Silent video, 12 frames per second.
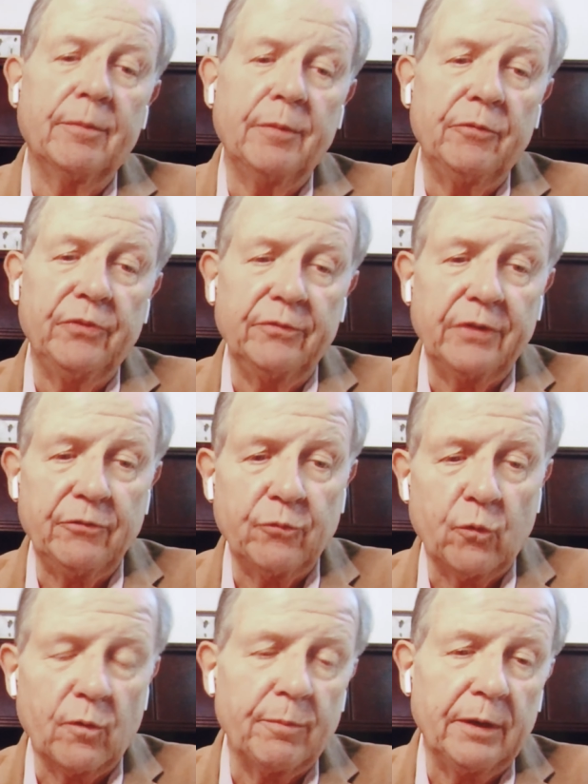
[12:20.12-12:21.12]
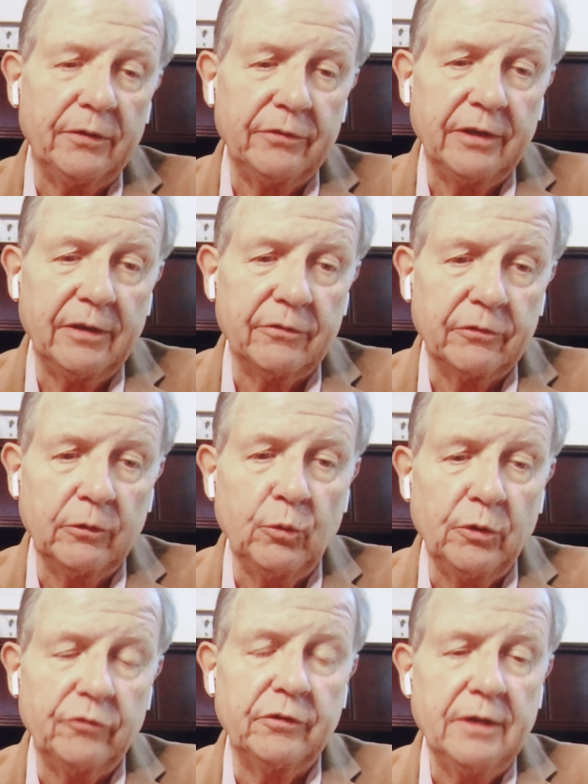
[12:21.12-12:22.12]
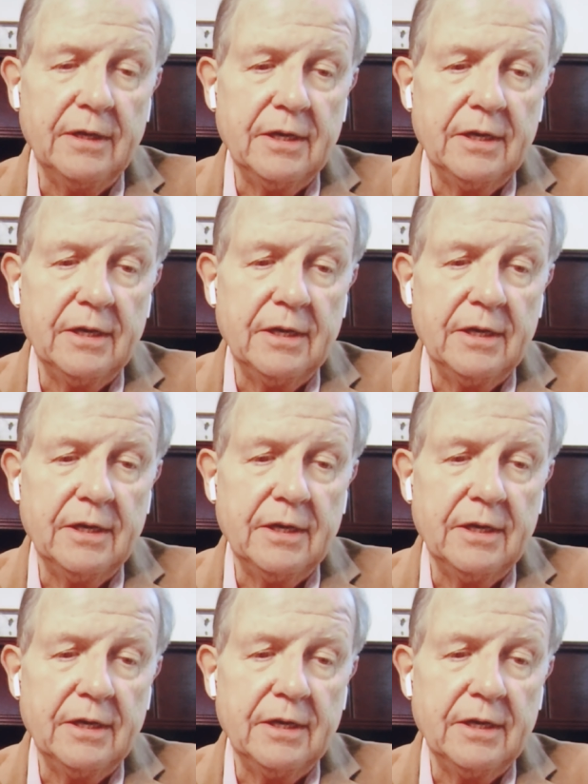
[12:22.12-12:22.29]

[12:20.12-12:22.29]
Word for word: them in '54 by C.S. Lewis,